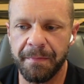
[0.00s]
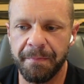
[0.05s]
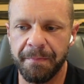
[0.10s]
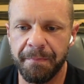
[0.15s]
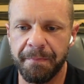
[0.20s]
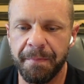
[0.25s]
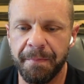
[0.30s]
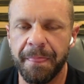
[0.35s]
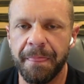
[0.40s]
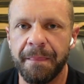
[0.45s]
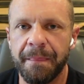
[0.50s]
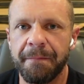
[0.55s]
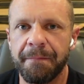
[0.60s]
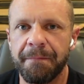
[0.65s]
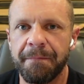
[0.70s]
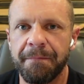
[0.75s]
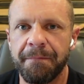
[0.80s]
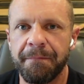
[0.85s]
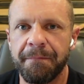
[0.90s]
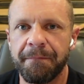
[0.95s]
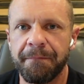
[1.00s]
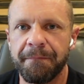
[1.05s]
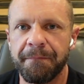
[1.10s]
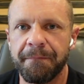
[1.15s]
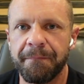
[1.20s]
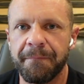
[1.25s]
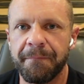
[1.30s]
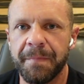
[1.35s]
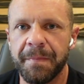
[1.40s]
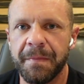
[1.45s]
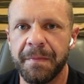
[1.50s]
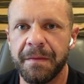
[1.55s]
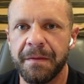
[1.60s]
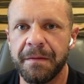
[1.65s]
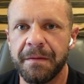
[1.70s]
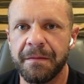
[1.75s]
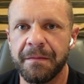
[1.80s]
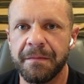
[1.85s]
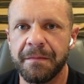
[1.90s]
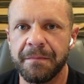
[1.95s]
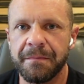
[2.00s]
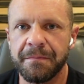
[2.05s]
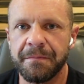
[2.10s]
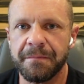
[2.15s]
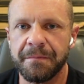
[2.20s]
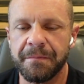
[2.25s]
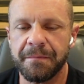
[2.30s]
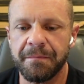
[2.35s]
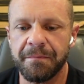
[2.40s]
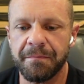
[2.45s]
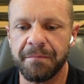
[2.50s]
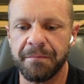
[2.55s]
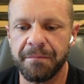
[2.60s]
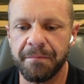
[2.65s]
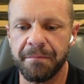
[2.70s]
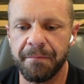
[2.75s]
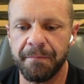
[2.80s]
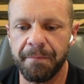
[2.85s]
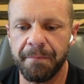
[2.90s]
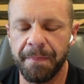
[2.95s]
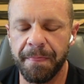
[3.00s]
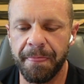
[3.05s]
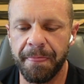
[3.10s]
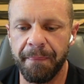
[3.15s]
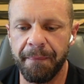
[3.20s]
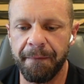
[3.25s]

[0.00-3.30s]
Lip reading: The person shown says nothing.